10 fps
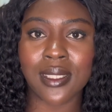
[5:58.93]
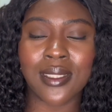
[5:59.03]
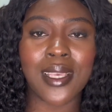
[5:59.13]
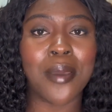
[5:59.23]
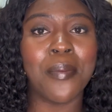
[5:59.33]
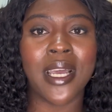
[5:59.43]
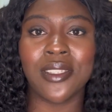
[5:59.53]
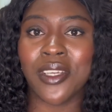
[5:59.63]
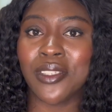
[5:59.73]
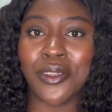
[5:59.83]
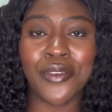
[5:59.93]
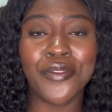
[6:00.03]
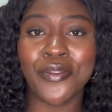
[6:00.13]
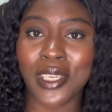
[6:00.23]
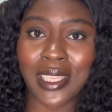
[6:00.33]
Is a mandatory
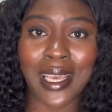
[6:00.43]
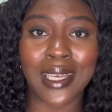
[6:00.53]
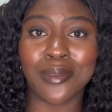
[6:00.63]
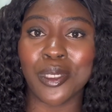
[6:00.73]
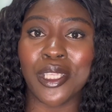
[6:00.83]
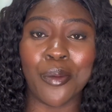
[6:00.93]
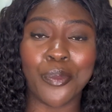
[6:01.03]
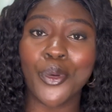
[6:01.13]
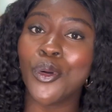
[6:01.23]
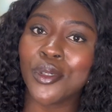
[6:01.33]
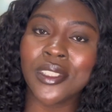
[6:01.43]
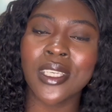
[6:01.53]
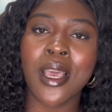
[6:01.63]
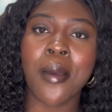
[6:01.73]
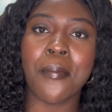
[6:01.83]
fee that has been imposed
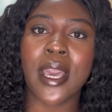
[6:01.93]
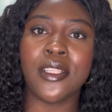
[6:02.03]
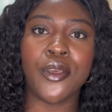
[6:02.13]
by the